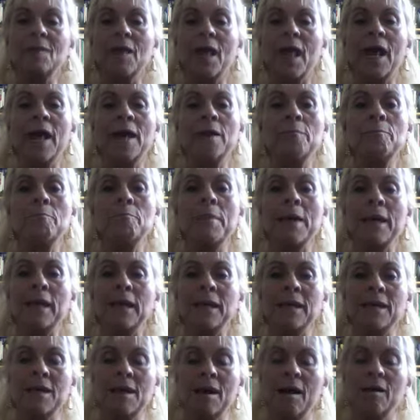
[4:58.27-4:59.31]
And
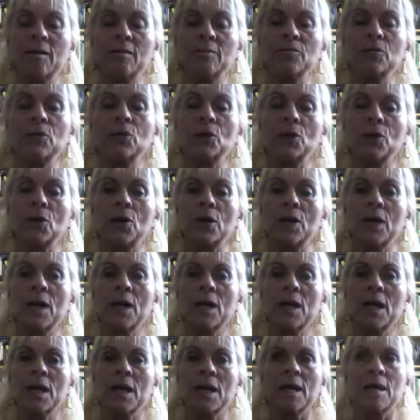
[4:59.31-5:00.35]
many of your
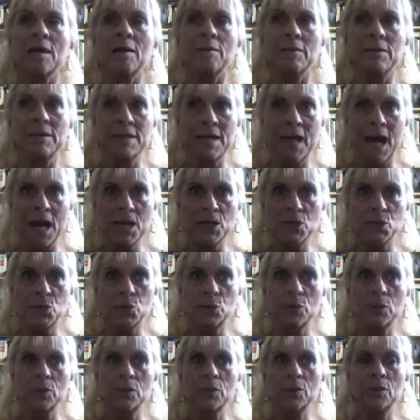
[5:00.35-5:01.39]

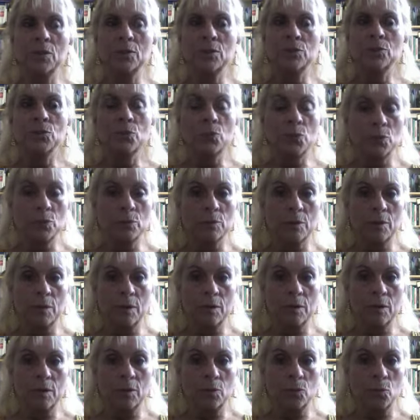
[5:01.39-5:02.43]
natural
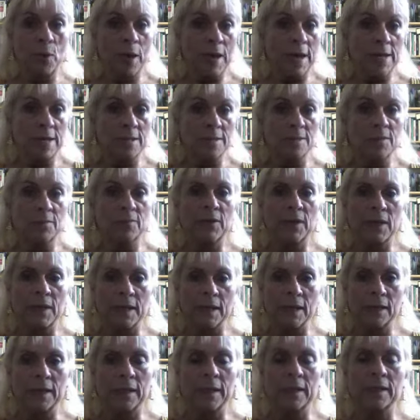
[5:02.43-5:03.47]
ways of
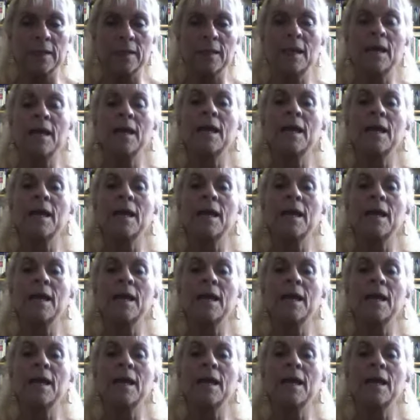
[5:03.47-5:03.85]
healing